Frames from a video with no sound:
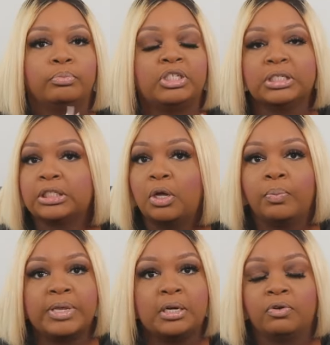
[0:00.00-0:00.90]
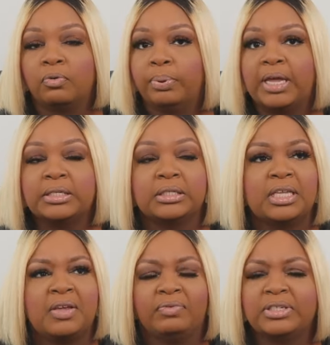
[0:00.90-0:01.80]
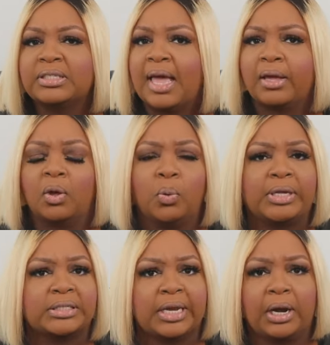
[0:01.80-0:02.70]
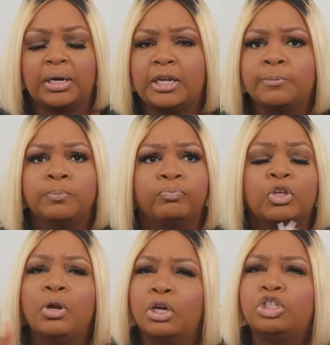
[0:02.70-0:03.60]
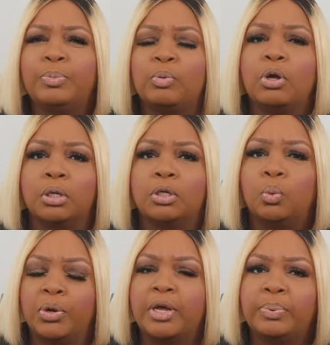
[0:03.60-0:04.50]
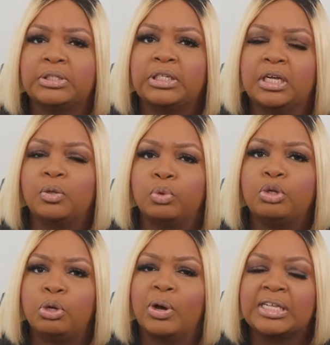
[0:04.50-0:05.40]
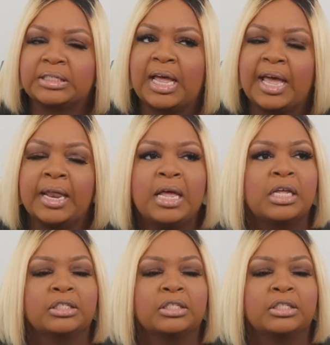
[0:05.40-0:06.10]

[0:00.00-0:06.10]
just so many different places, even just like a quick Saturday, you know, because you be wanting to look well put together when you go outside.